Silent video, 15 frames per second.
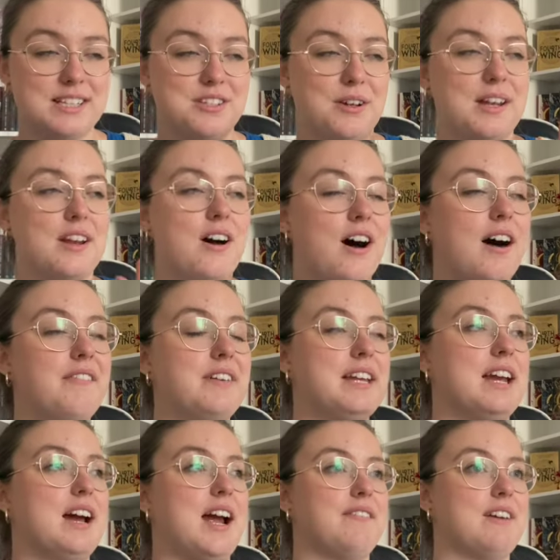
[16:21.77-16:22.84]
So in half a
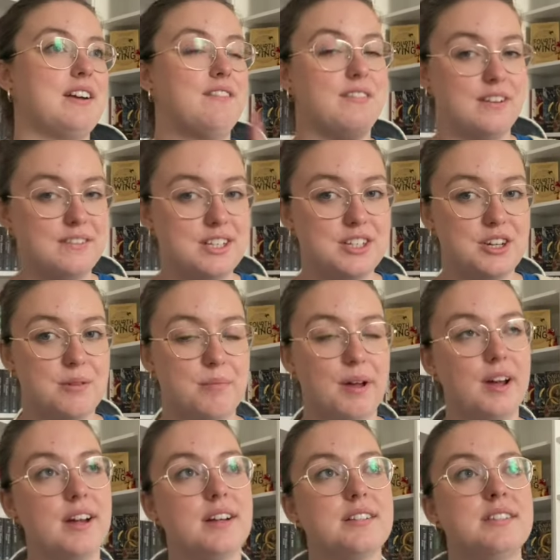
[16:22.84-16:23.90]
year, I've read 52
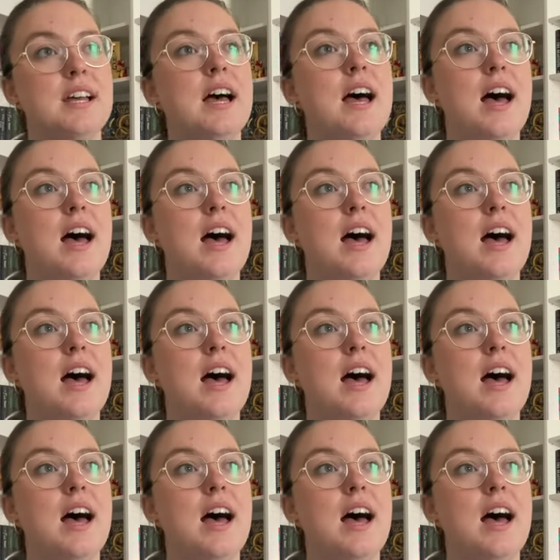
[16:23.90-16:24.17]
books,